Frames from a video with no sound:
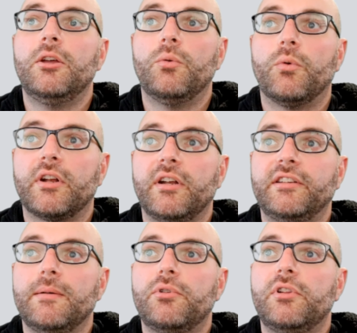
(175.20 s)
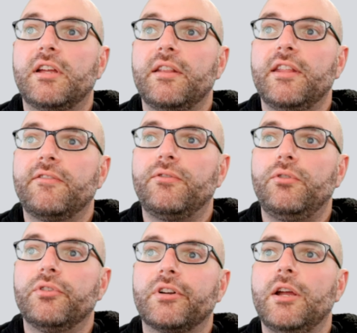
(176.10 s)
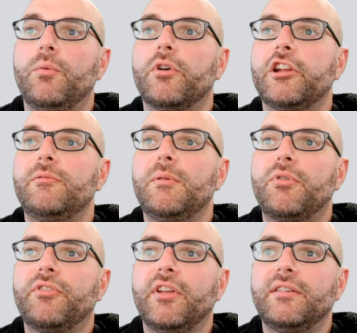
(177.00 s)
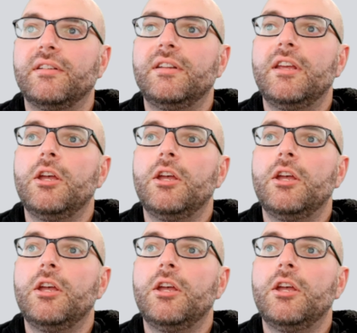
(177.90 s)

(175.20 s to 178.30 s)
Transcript: We're going to double click on that folder, and we're going to be presented